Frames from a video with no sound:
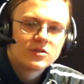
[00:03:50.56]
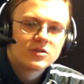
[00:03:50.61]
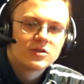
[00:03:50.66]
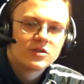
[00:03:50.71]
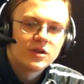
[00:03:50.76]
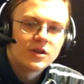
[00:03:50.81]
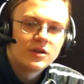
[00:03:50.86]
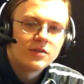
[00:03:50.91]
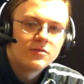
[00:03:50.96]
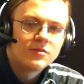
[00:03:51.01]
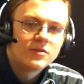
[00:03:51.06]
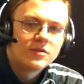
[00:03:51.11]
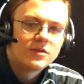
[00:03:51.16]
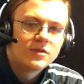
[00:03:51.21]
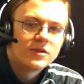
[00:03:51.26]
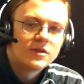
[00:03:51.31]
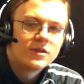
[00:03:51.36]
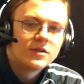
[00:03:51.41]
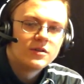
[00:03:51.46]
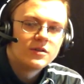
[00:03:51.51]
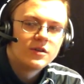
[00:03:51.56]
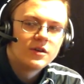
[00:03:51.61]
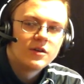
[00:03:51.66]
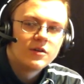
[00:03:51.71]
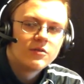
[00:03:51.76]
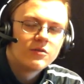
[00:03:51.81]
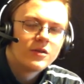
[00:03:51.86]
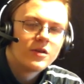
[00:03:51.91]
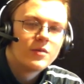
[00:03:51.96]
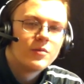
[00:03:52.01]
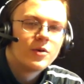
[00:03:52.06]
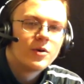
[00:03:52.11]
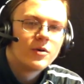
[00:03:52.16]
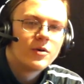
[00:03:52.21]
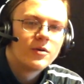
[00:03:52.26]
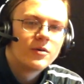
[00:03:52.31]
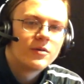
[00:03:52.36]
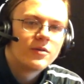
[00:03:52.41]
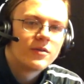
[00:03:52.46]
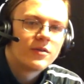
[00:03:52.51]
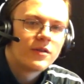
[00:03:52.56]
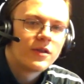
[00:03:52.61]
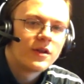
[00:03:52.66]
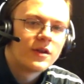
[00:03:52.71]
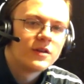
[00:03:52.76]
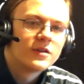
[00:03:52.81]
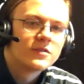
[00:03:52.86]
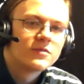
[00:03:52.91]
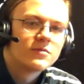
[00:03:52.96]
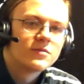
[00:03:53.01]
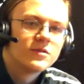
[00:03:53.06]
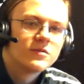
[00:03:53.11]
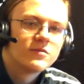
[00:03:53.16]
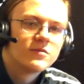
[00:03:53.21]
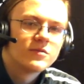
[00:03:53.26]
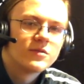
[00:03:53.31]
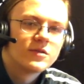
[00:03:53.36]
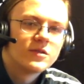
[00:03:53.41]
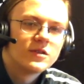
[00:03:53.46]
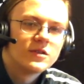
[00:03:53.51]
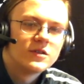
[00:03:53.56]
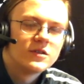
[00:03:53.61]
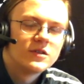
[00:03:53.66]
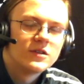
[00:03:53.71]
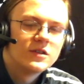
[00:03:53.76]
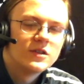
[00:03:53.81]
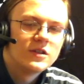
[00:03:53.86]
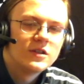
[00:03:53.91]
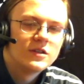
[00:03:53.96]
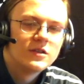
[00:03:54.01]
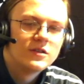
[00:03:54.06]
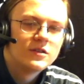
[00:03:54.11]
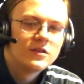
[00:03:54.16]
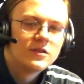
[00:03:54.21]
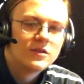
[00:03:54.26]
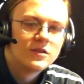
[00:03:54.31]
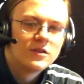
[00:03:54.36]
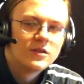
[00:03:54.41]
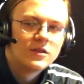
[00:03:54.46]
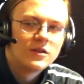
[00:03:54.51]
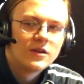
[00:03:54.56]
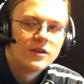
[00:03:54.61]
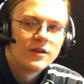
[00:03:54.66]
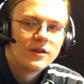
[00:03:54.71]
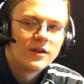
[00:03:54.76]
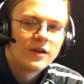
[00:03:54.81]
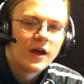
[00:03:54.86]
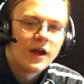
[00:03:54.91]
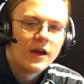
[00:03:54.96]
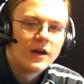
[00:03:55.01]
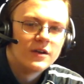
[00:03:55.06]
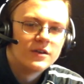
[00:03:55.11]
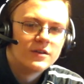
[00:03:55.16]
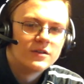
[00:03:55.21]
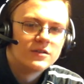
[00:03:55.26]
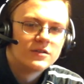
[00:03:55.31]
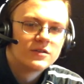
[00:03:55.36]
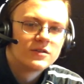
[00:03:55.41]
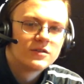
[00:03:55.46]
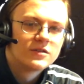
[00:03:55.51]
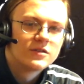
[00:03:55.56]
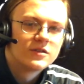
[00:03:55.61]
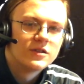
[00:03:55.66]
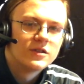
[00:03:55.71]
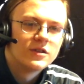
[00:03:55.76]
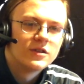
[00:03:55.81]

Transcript: generally the only things we've really seen as,